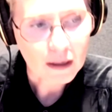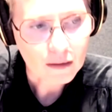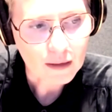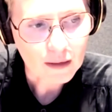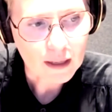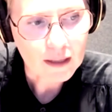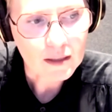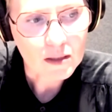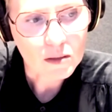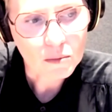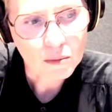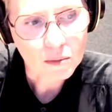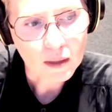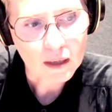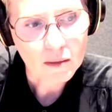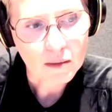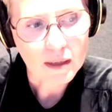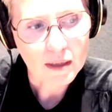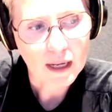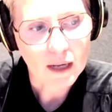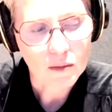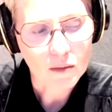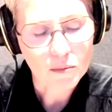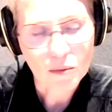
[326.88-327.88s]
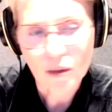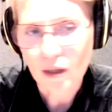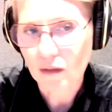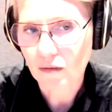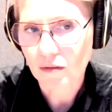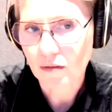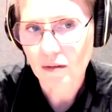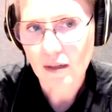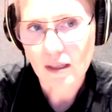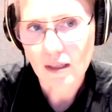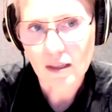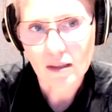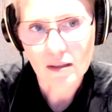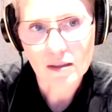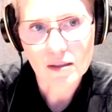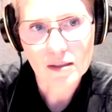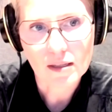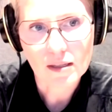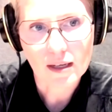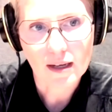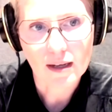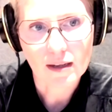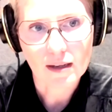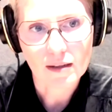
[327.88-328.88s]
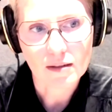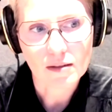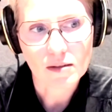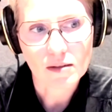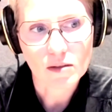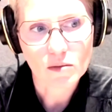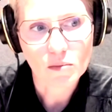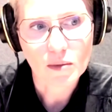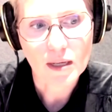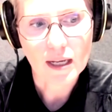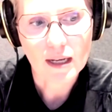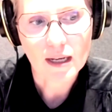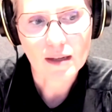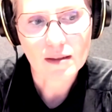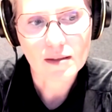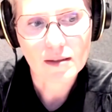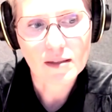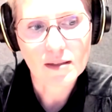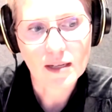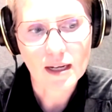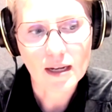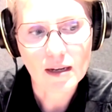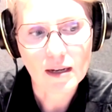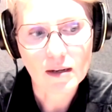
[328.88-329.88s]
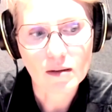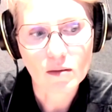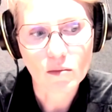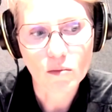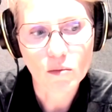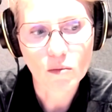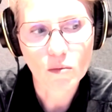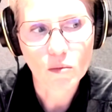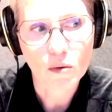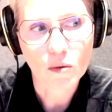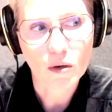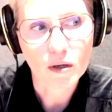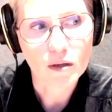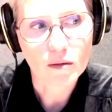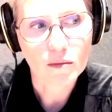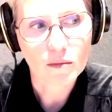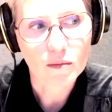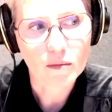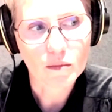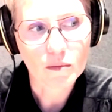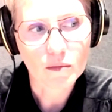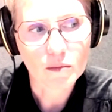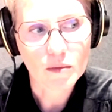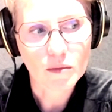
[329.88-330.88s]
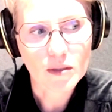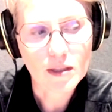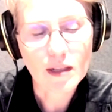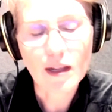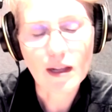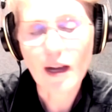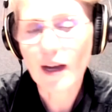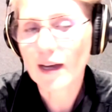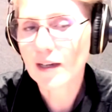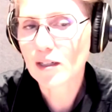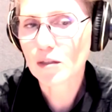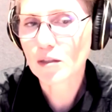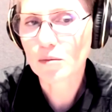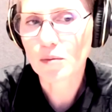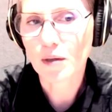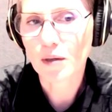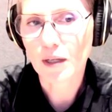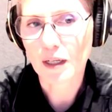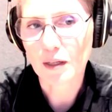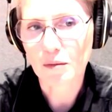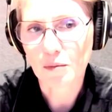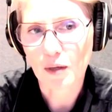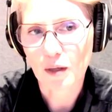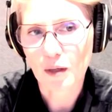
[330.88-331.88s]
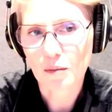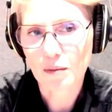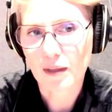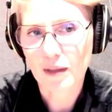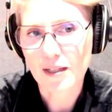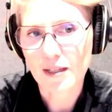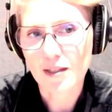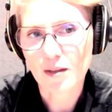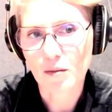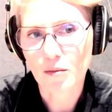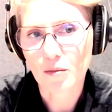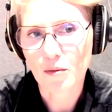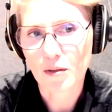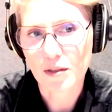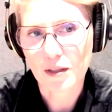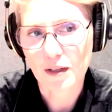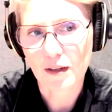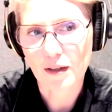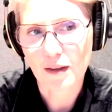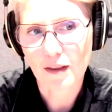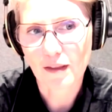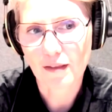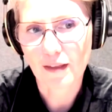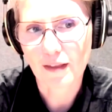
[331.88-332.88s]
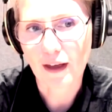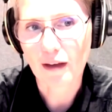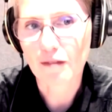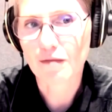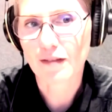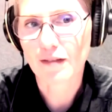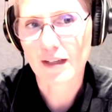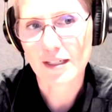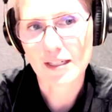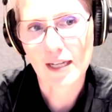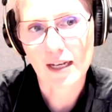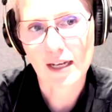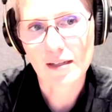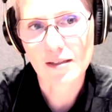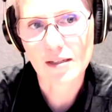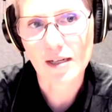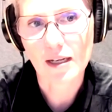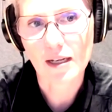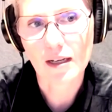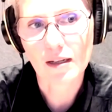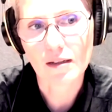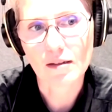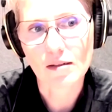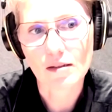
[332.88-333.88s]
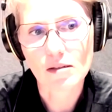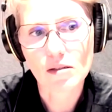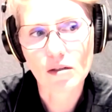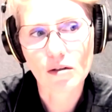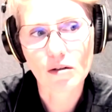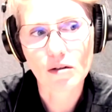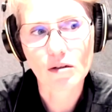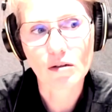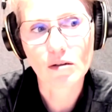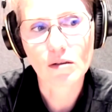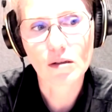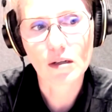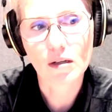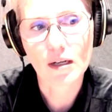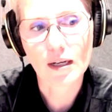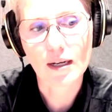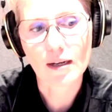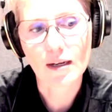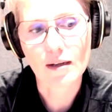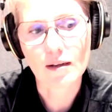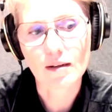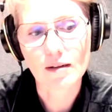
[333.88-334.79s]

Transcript: backgrounds where we had worked for others, and we had seen what it was like to work in a workplace that wasn't that fantastic. And so,